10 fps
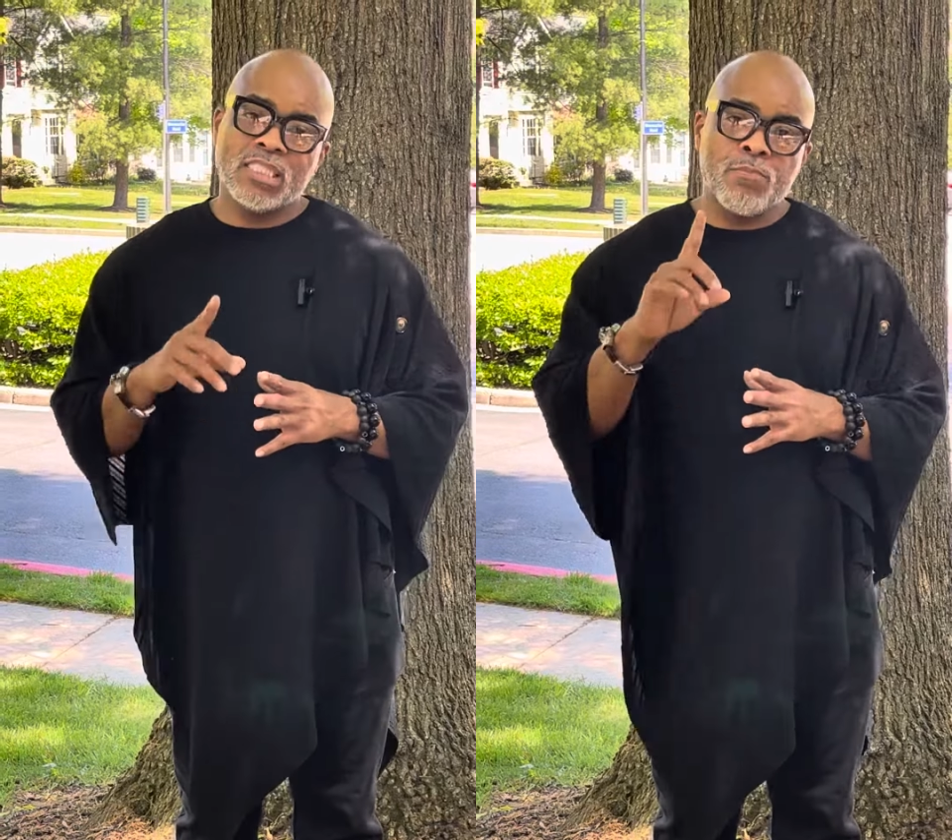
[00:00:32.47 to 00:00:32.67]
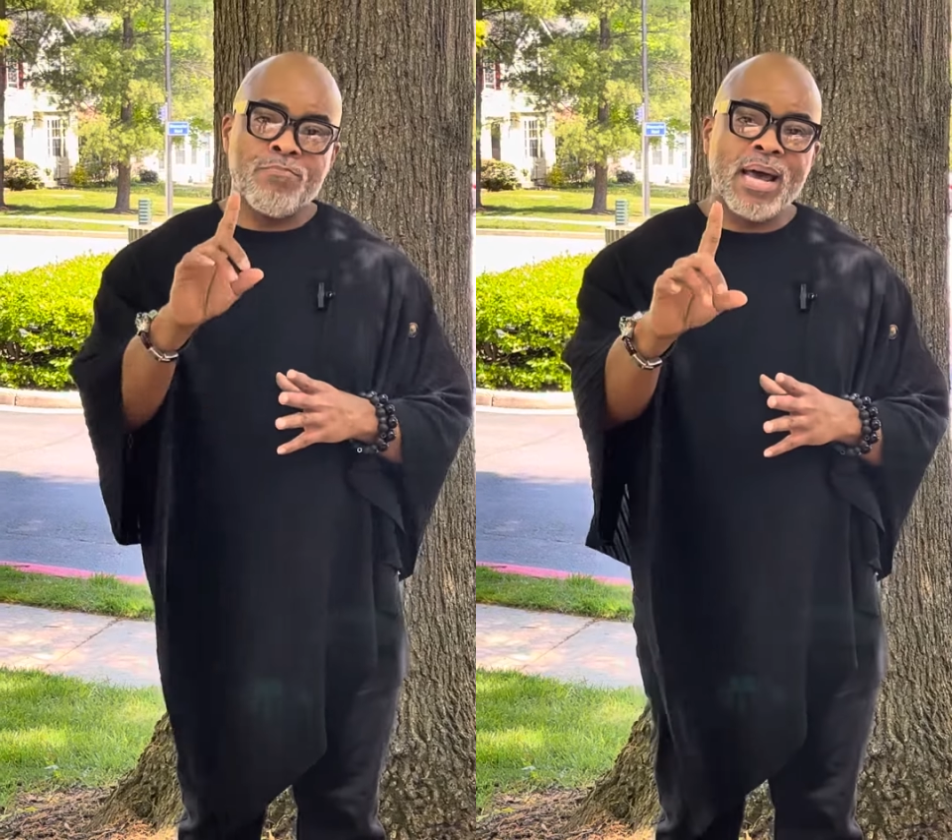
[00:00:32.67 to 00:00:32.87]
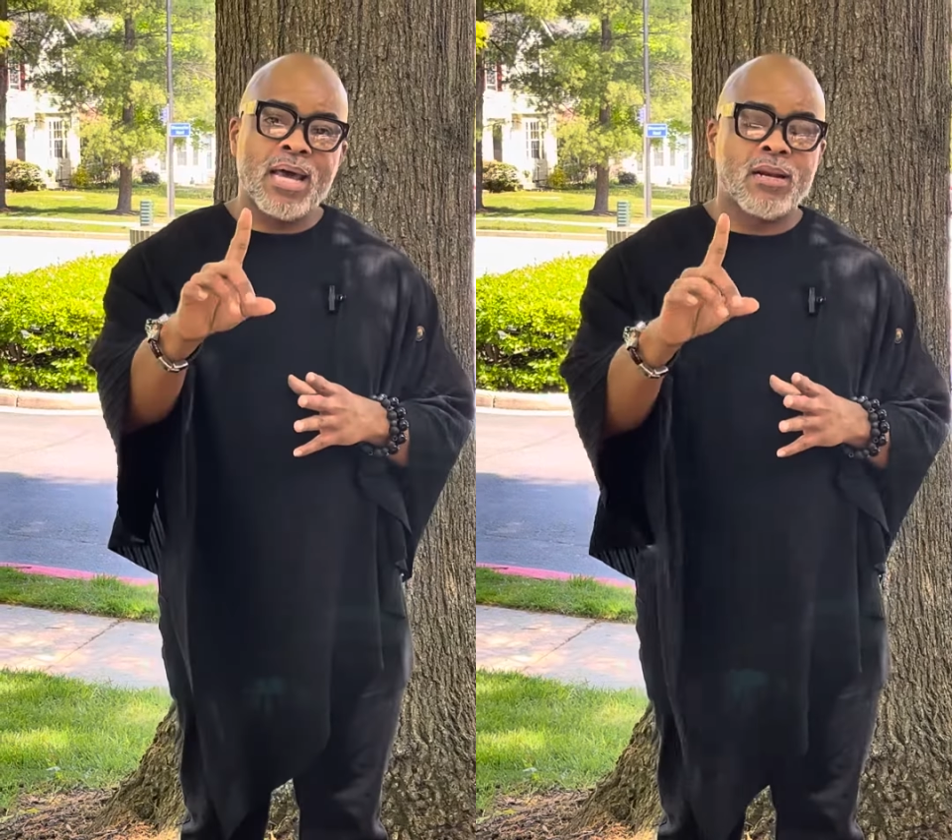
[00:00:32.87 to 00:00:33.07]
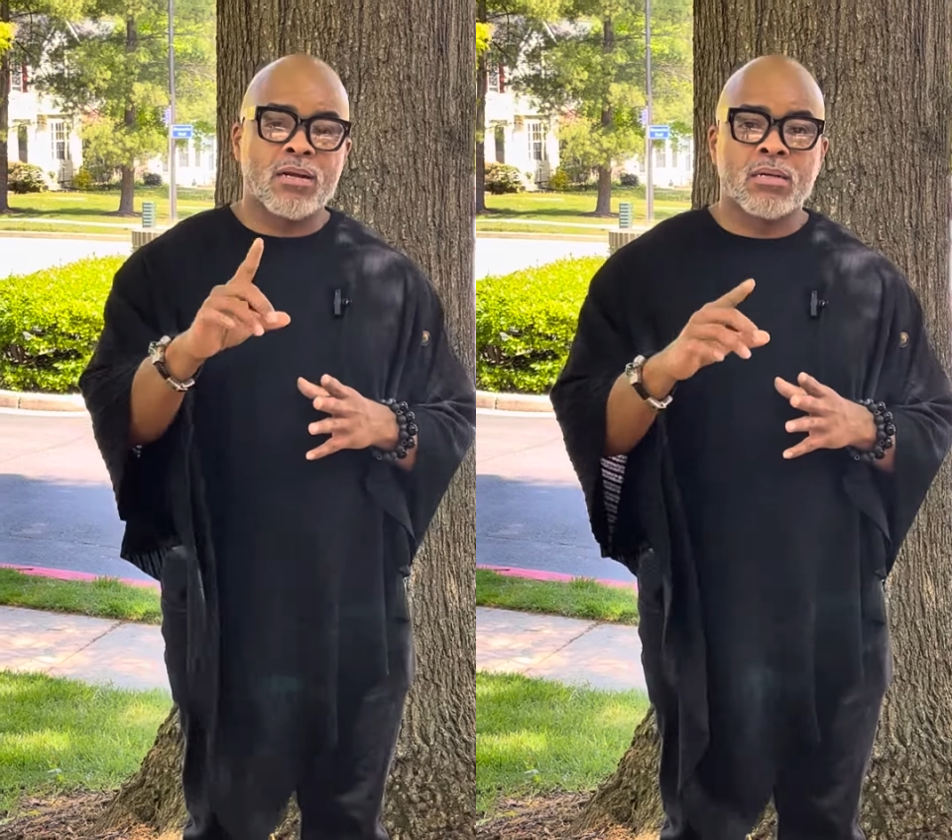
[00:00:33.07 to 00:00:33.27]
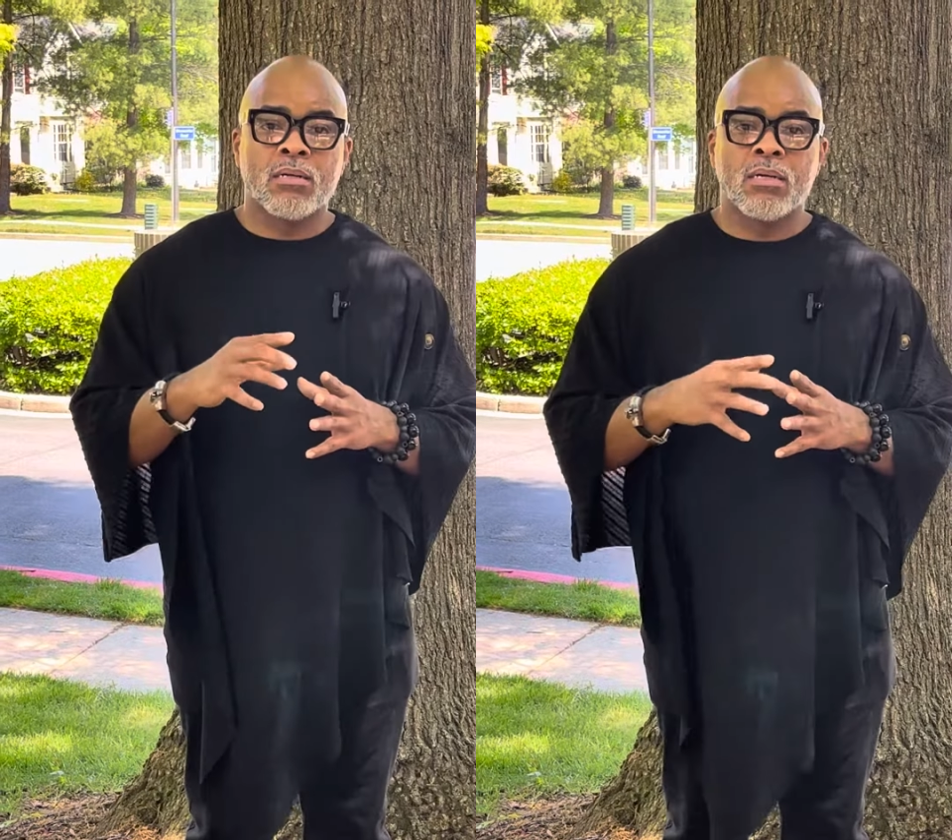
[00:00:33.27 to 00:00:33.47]
It's
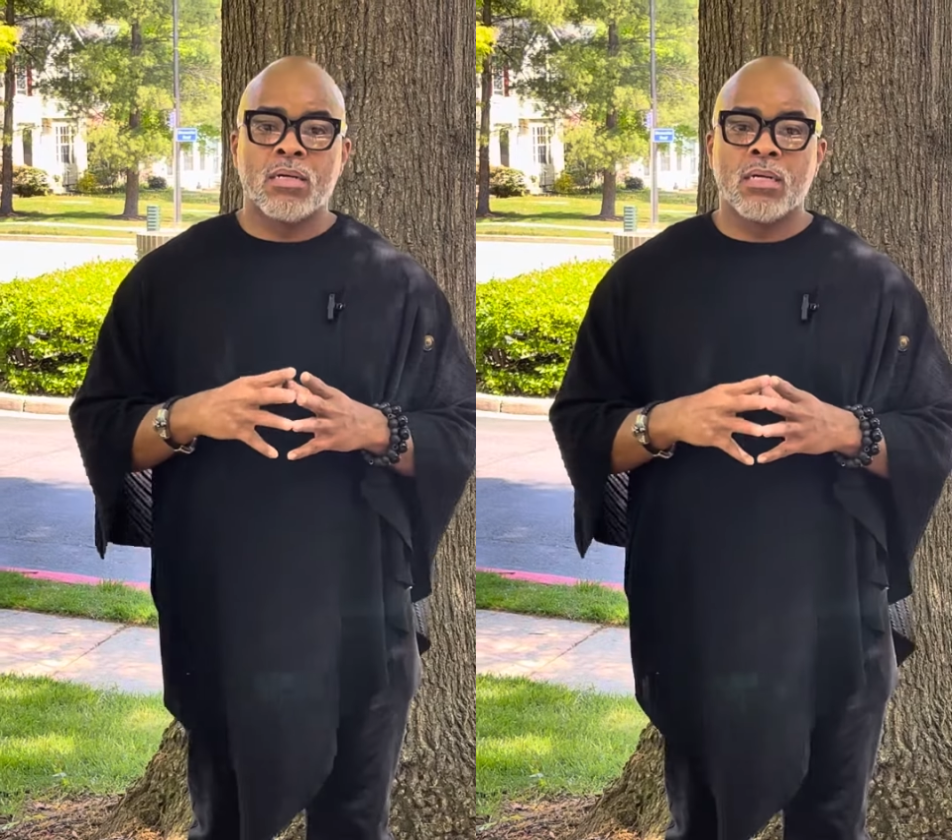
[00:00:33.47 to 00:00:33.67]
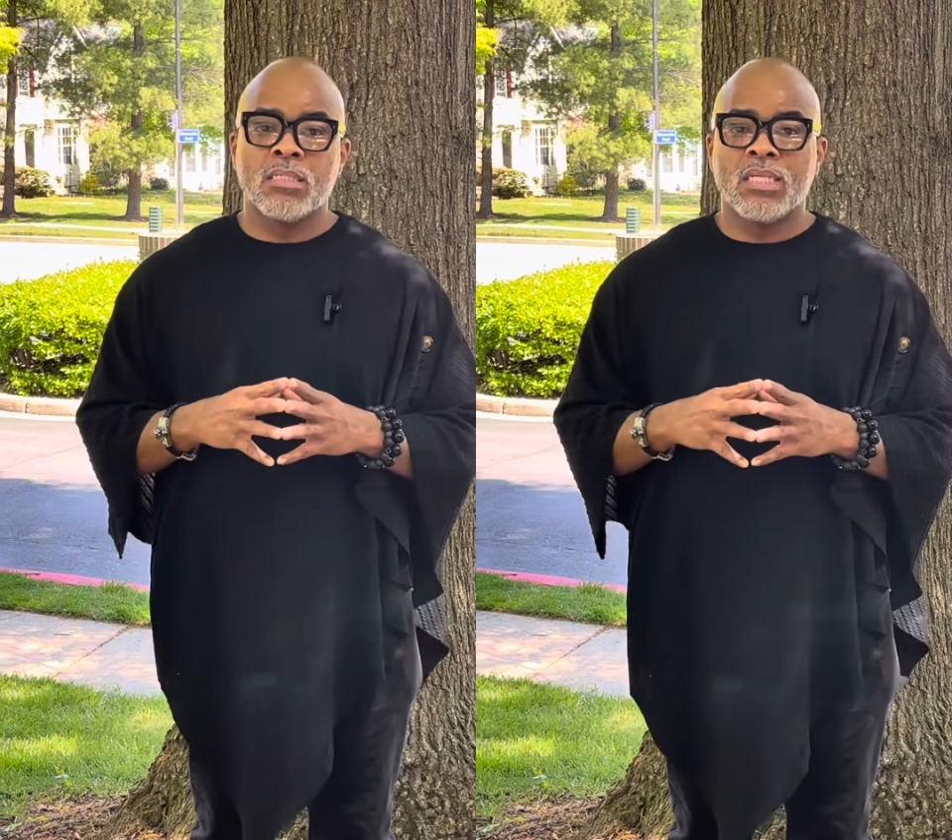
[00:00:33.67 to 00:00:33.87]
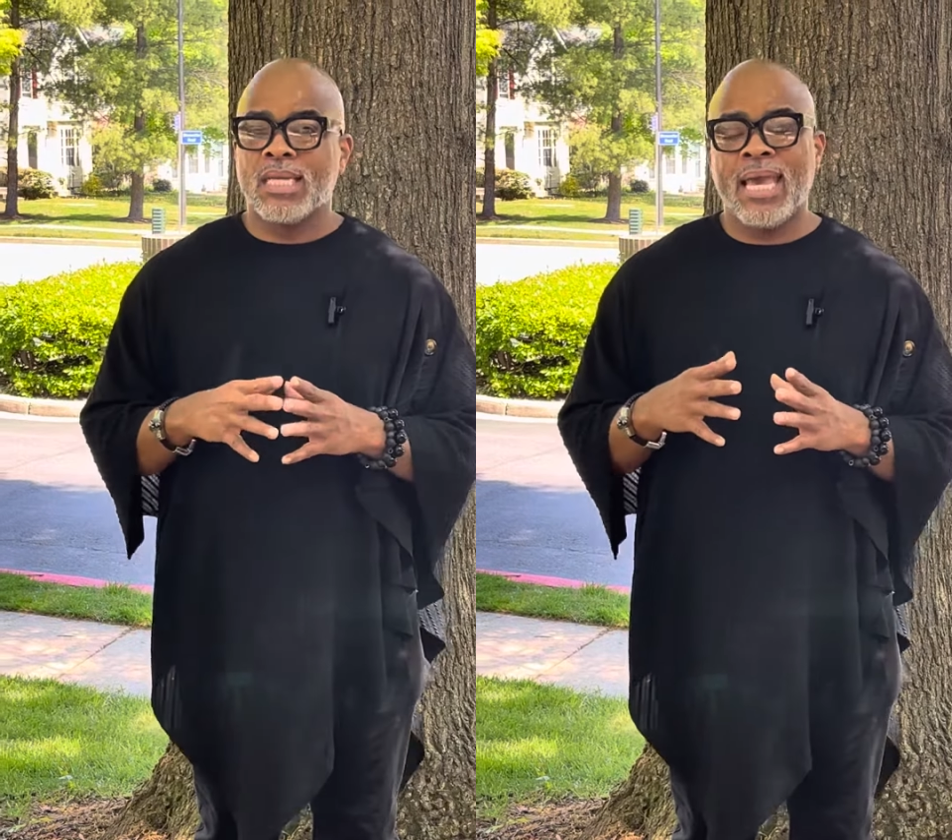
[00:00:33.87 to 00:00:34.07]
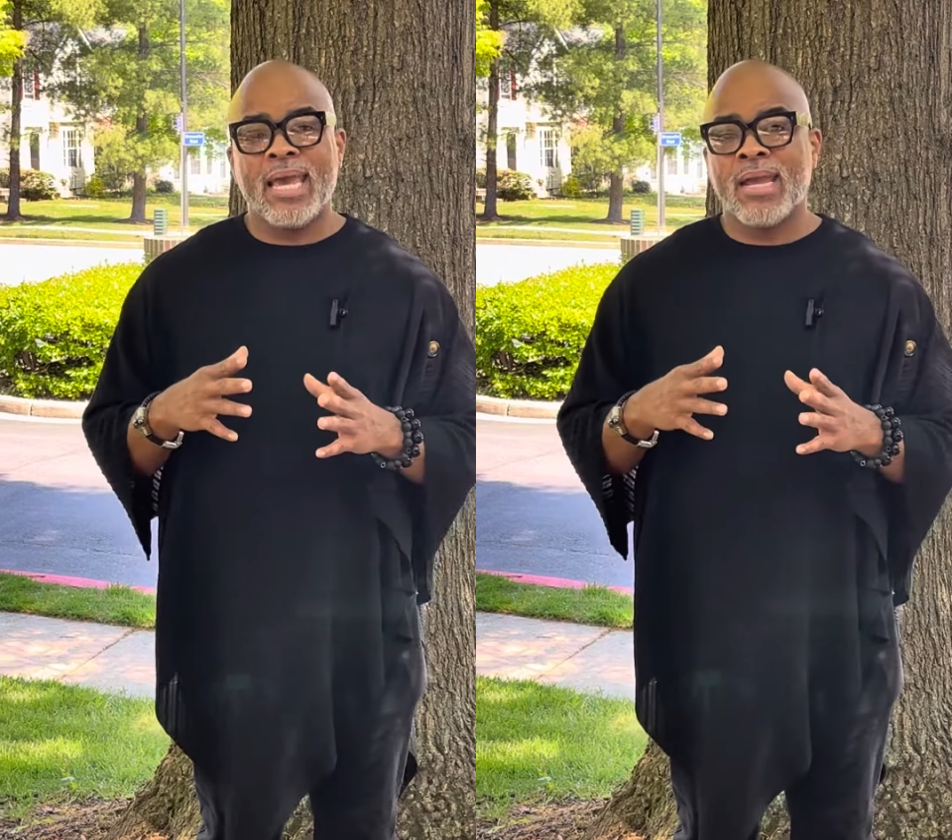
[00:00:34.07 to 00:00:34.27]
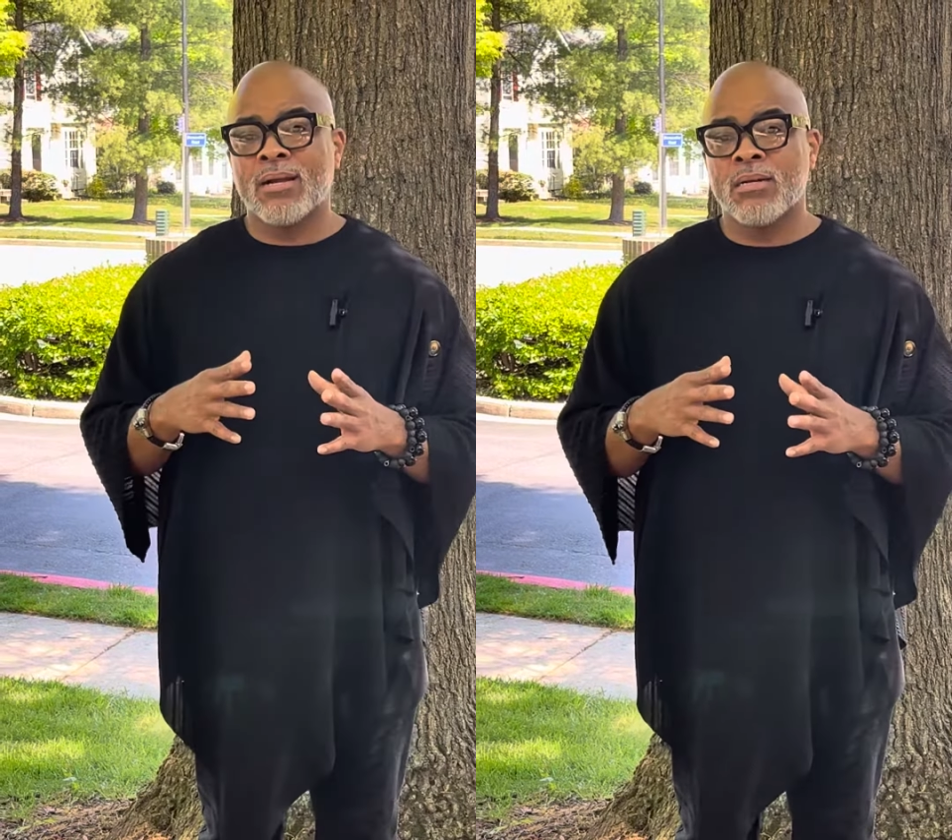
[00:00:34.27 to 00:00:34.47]
better to
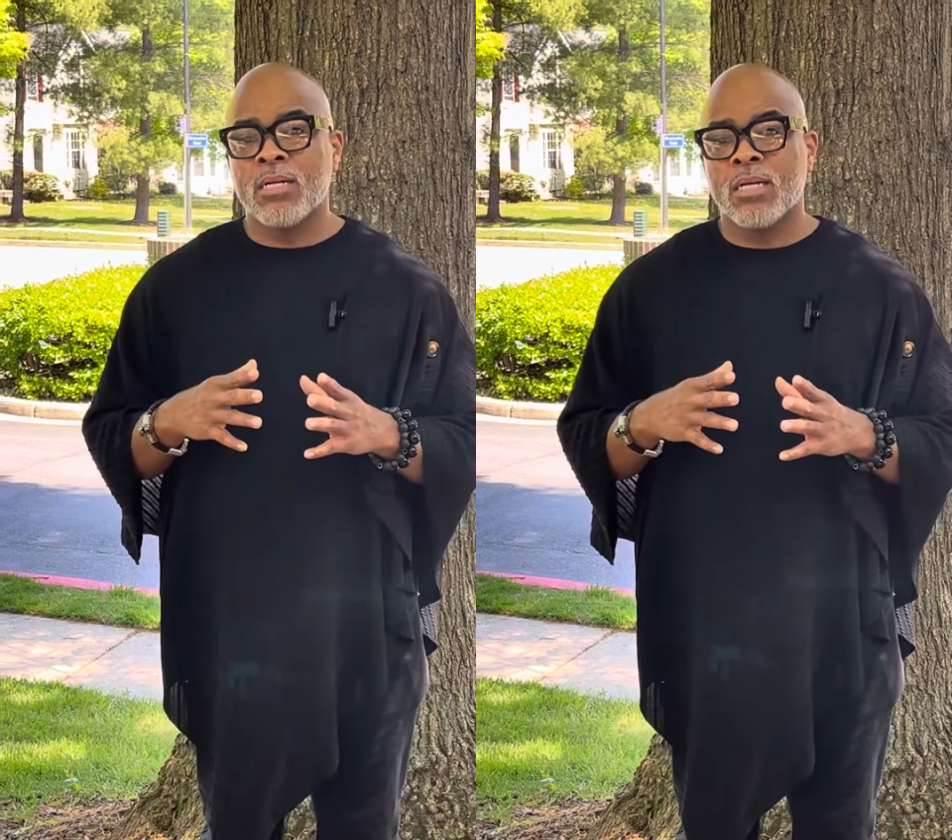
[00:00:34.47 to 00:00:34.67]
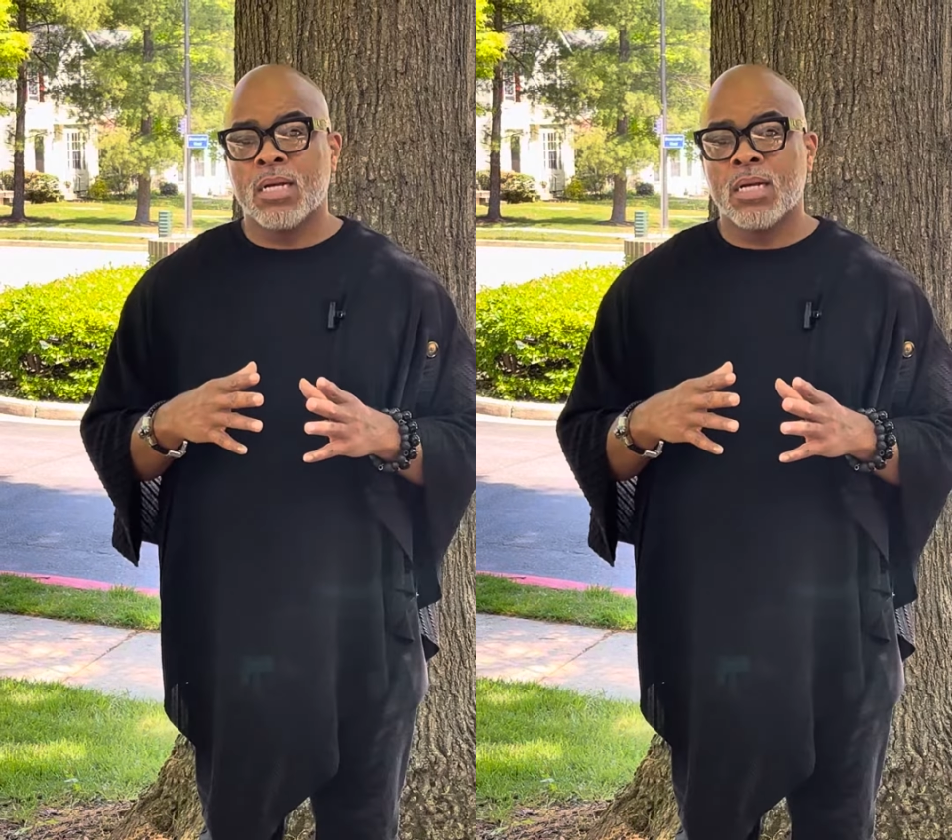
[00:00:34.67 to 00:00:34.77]
care